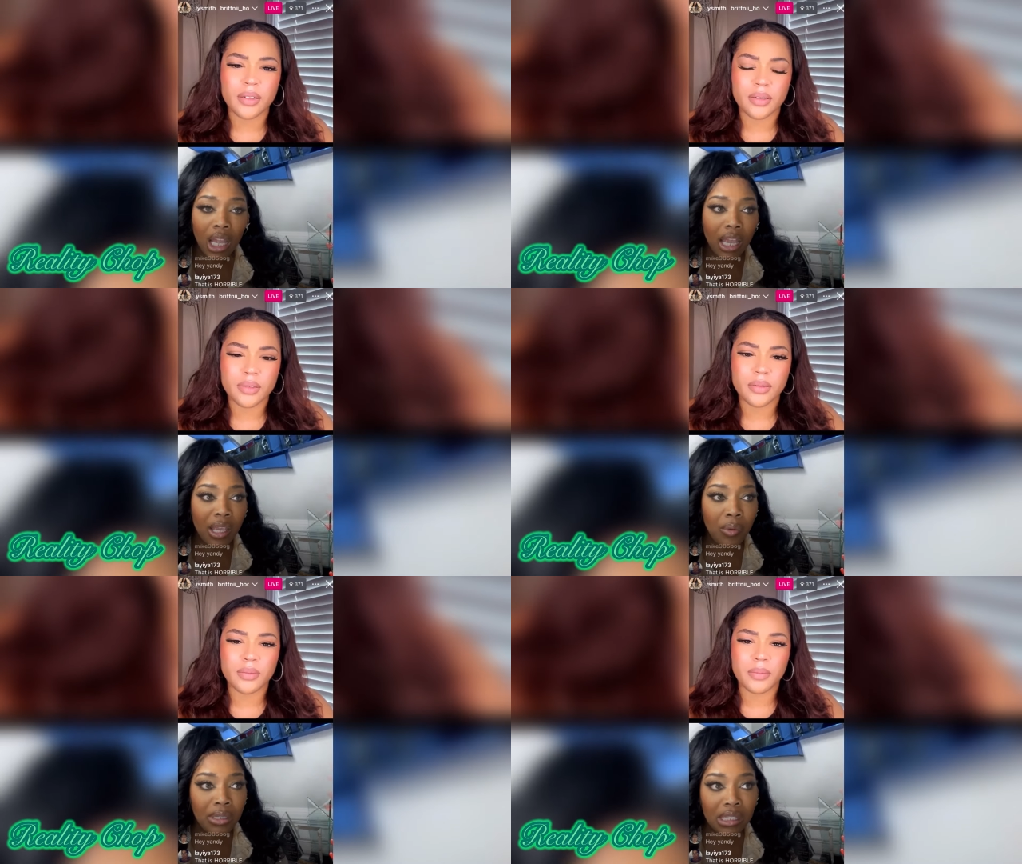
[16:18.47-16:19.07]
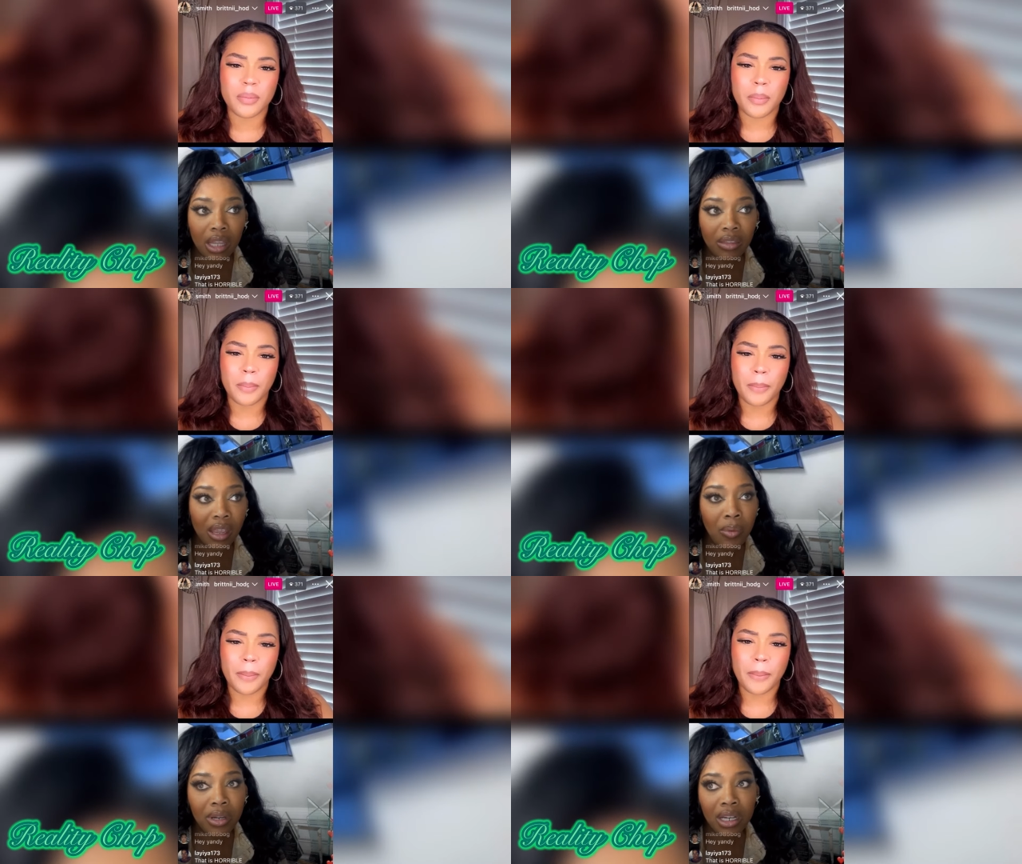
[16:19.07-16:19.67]
Speaker 1: it was
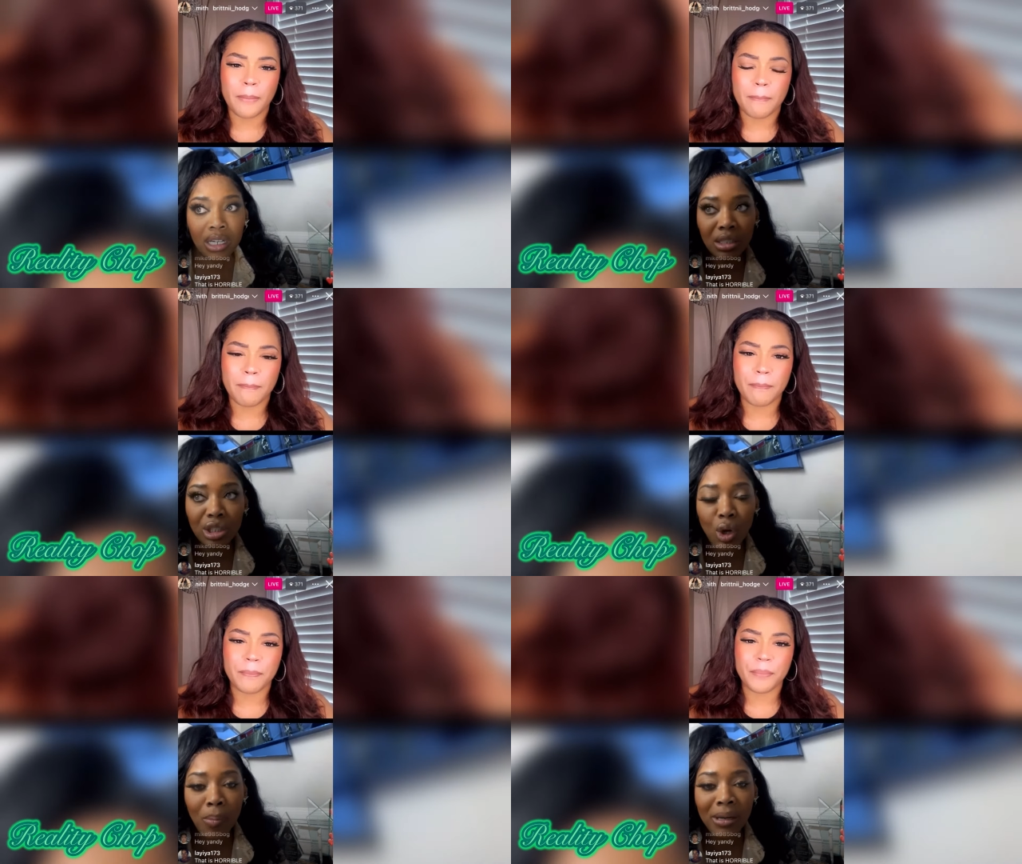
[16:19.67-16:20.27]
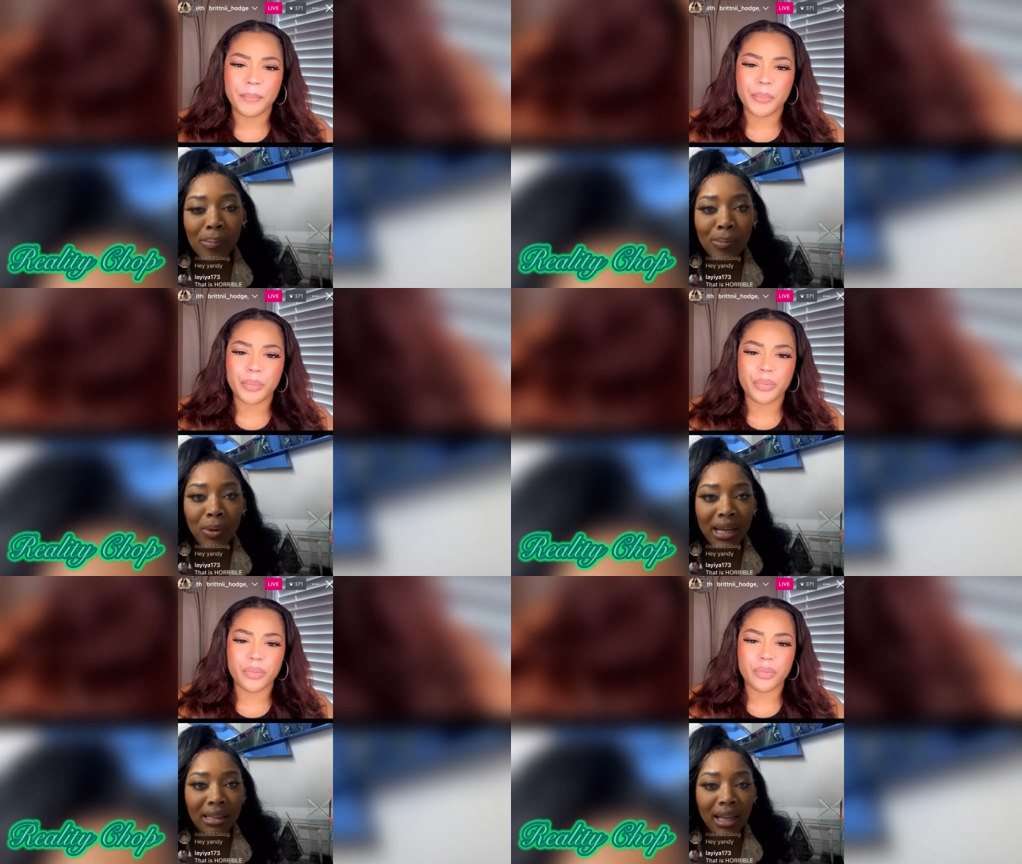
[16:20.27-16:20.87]
there were so many people
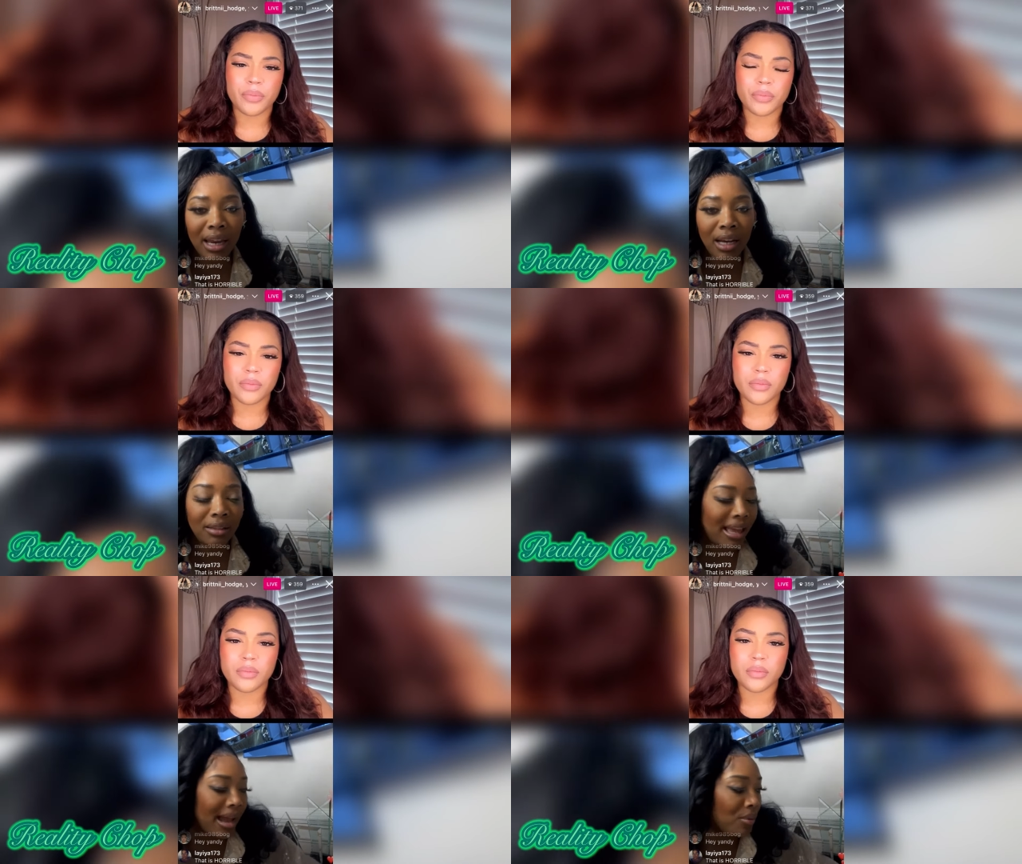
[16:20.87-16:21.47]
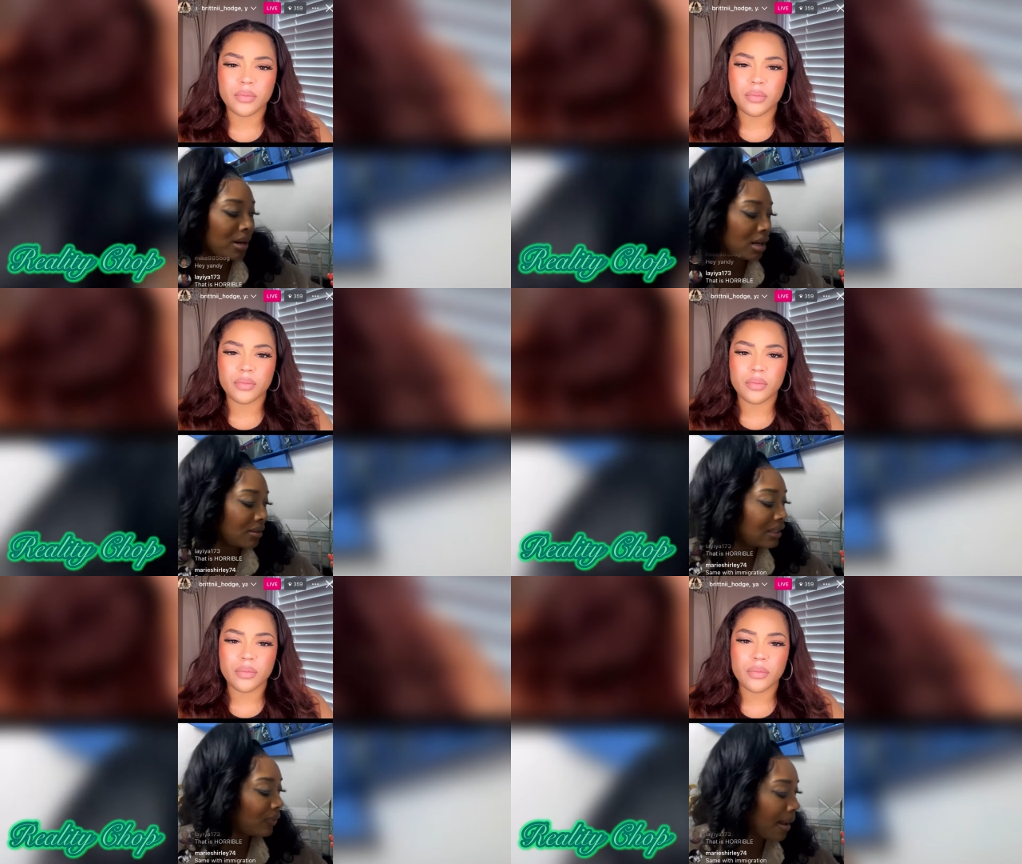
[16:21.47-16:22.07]
in there that were
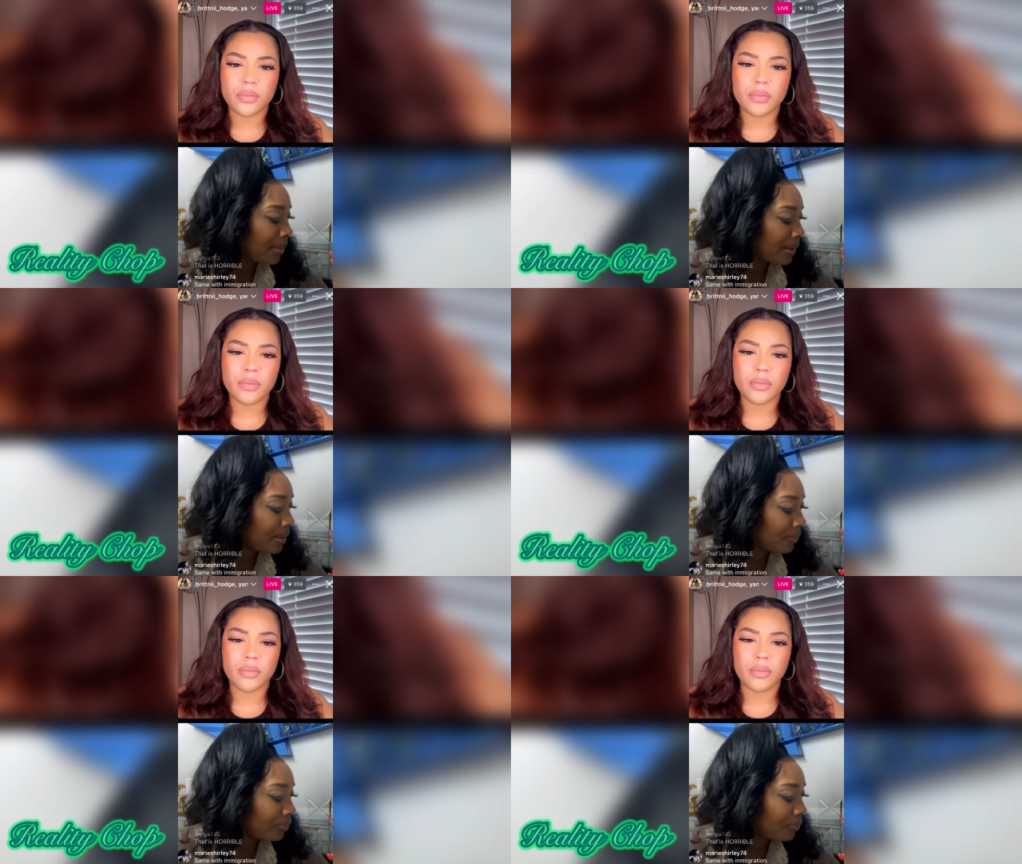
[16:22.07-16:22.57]
that's fine baby